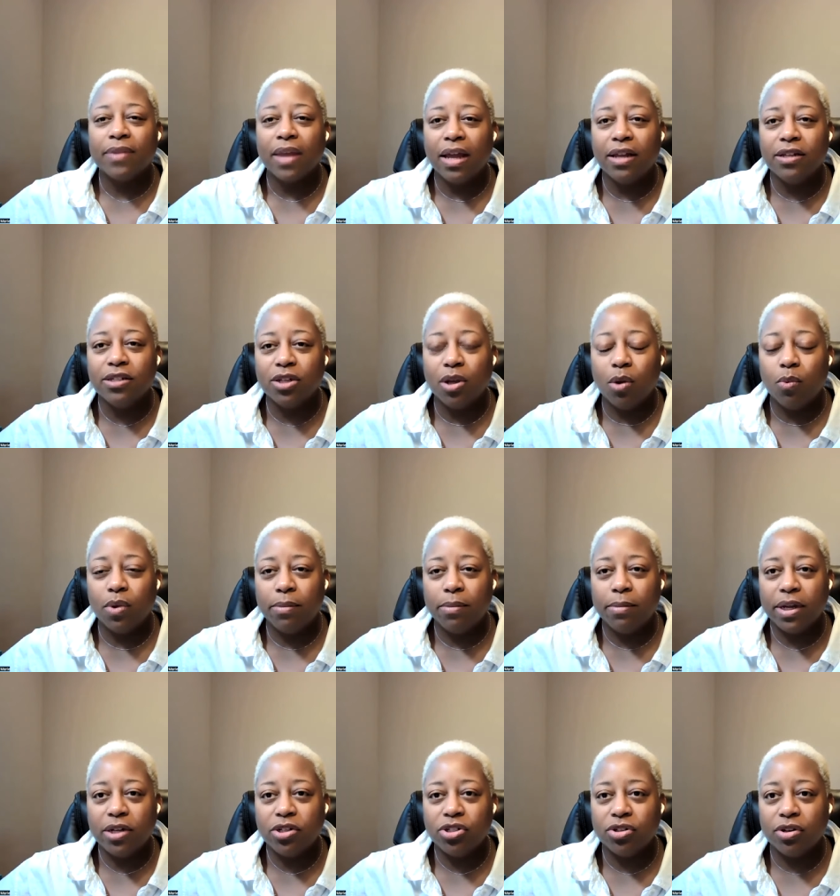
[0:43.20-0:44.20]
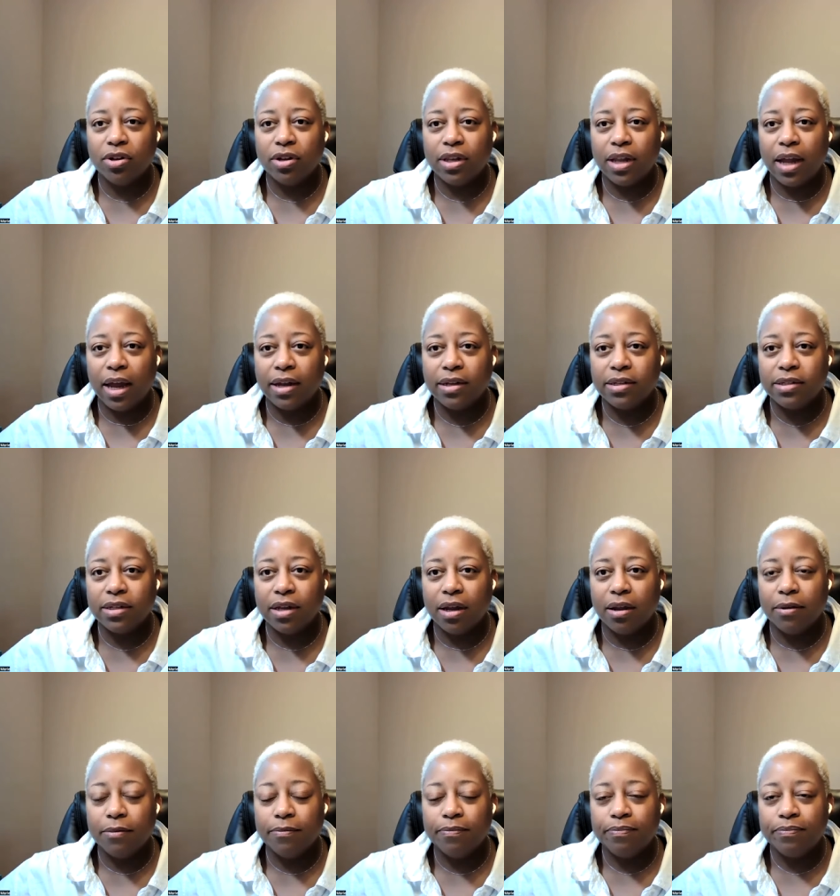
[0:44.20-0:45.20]
And so I want to make sure that
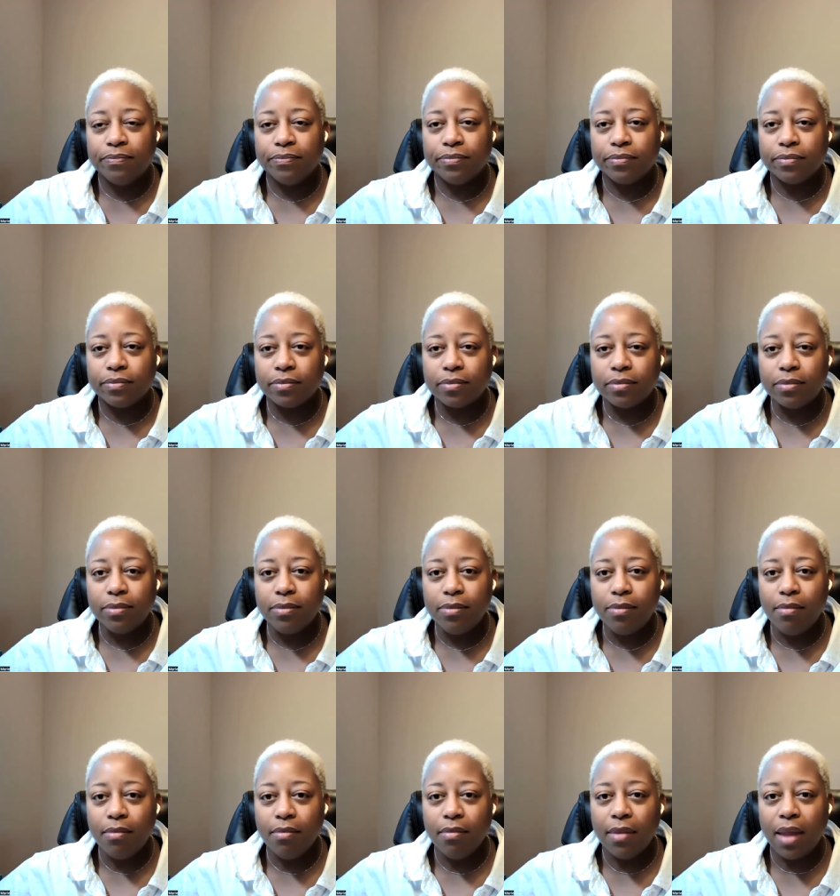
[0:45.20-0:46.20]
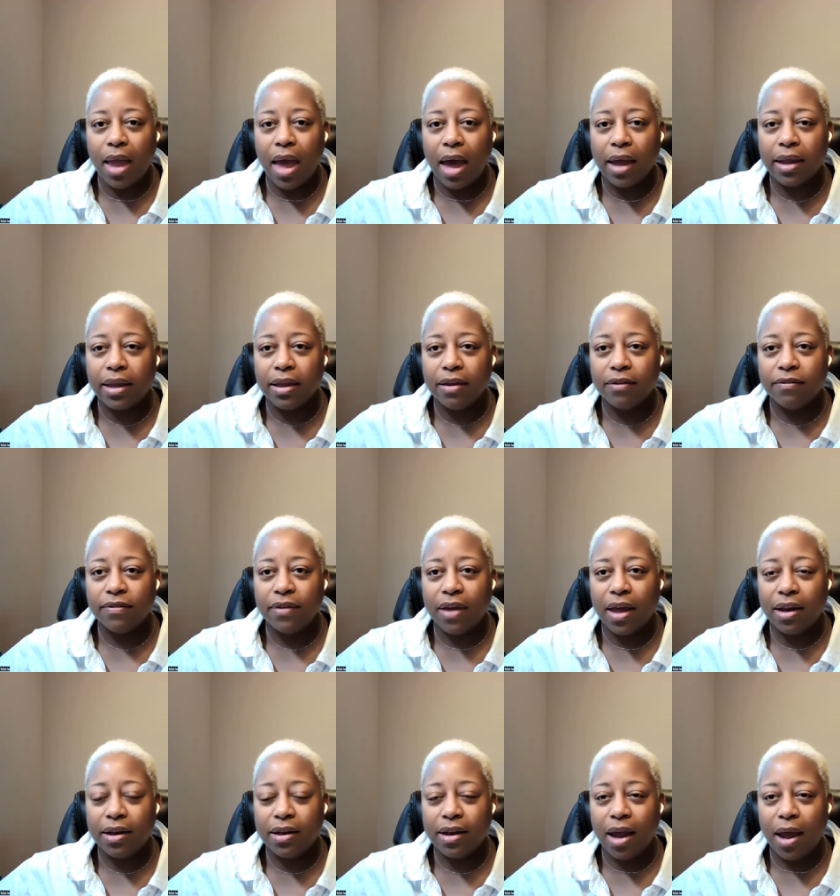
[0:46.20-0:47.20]
um, I give
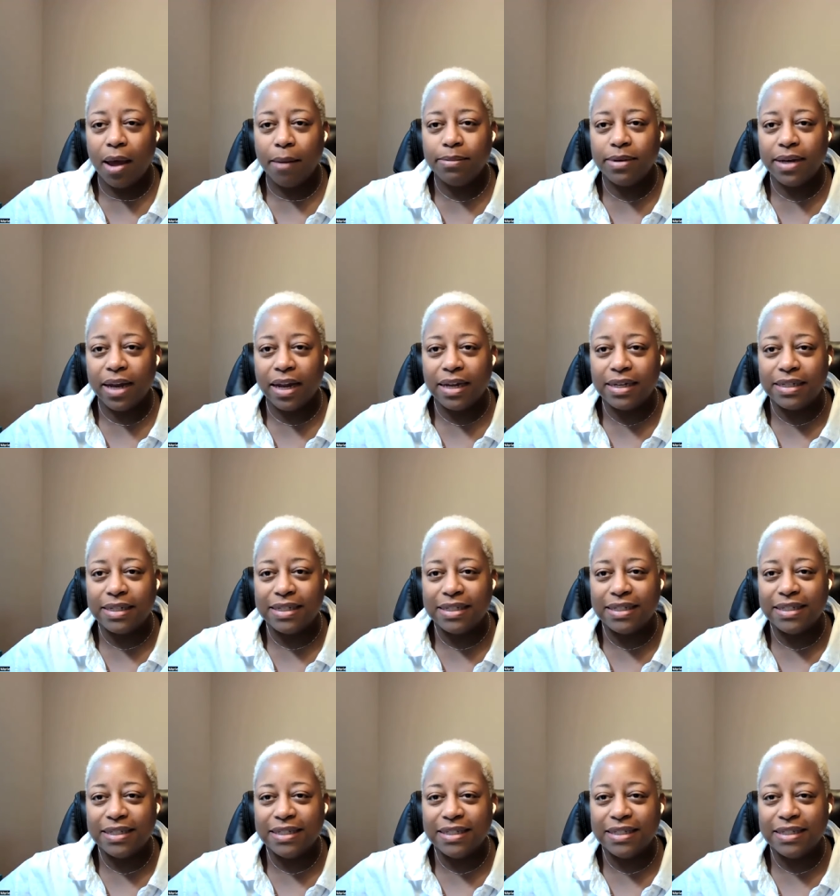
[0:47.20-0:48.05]
an update.